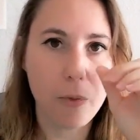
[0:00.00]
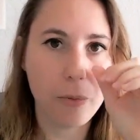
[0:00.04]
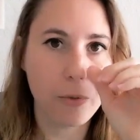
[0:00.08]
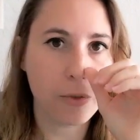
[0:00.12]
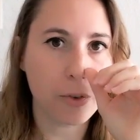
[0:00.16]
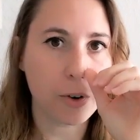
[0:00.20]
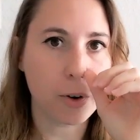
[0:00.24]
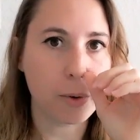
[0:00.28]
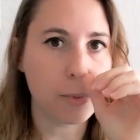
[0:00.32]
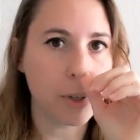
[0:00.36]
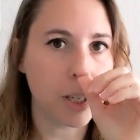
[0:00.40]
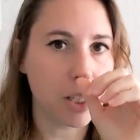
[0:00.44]

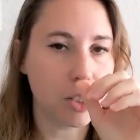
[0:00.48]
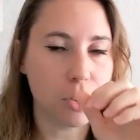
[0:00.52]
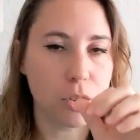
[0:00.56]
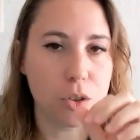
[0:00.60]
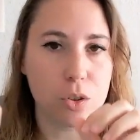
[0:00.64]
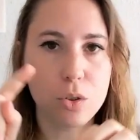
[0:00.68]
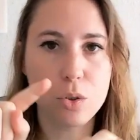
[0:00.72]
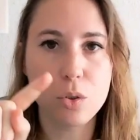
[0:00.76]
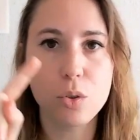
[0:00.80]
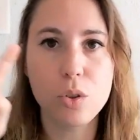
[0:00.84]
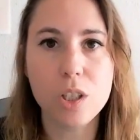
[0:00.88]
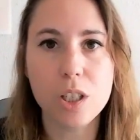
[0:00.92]
for me to
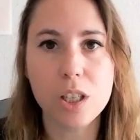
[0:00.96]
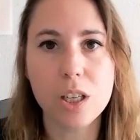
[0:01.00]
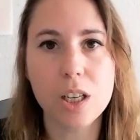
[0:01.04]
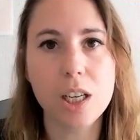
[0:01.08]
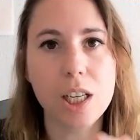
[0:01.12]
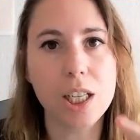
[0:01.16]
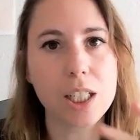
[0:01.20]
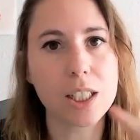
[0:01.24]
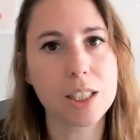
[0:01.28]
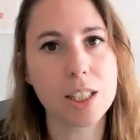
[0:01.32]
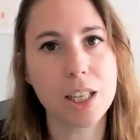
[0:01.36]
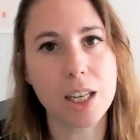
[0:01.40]
do the
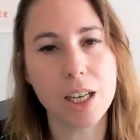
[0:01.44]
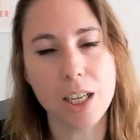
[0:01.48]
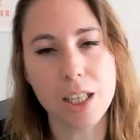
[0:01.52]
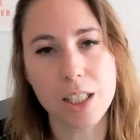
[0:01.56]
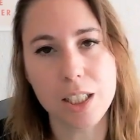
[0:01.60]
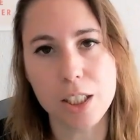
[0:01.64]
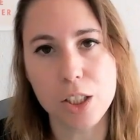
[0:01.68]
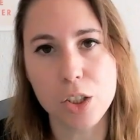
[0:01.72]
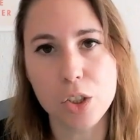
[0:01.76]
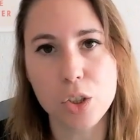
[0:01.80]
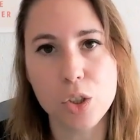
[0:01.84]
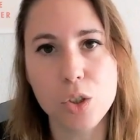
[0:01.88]
clicks that I
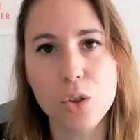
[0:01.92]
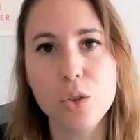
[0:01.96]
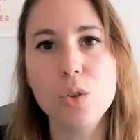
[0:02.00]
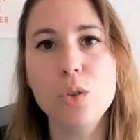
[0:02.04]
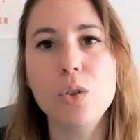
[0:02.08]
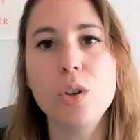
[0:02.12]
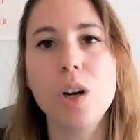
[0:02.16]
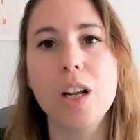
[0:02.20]
need to do,